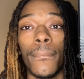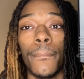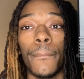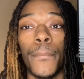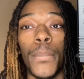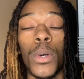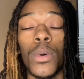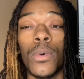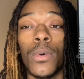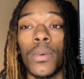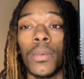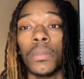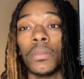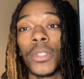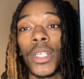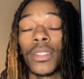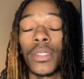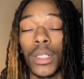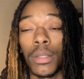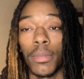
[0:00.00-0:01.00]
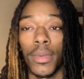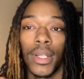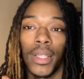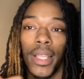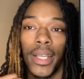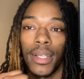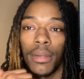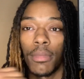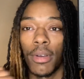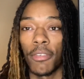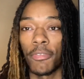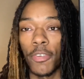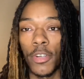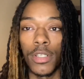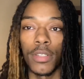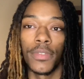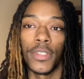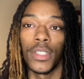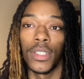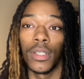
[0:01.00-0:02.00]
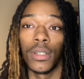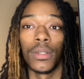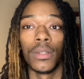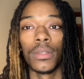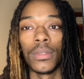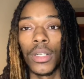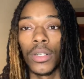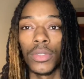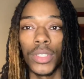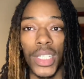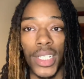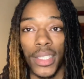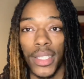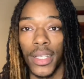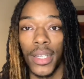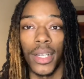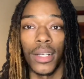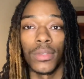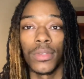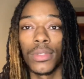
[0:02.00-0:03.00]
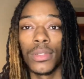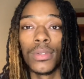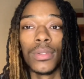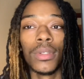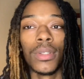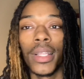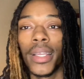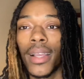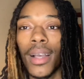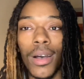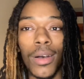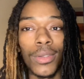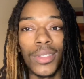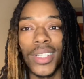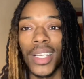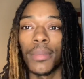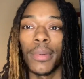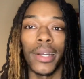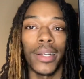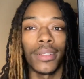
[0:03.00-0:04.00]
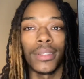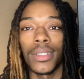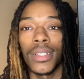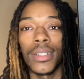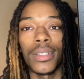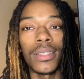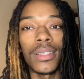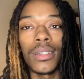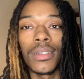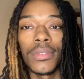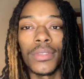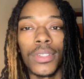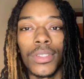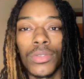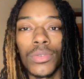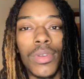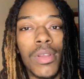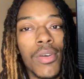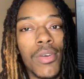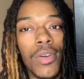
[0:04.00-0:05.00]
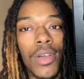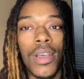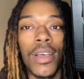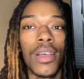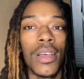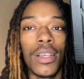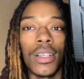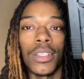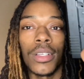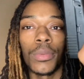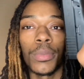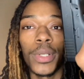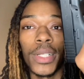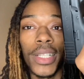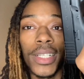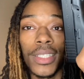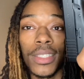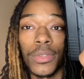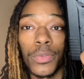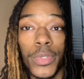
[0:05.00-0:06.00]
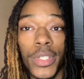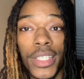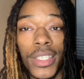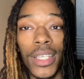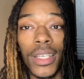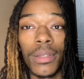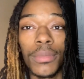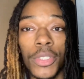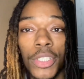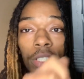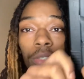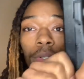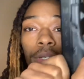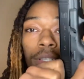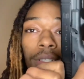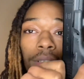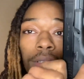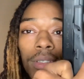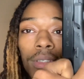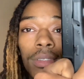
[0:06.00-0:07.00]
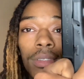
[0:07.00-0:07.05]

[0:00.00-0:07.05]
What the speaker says: Boom. So I talked about it like in my first video. Go check that out too. They all tie back into themselves. So you know. So, but that's the reset. Let me show you again.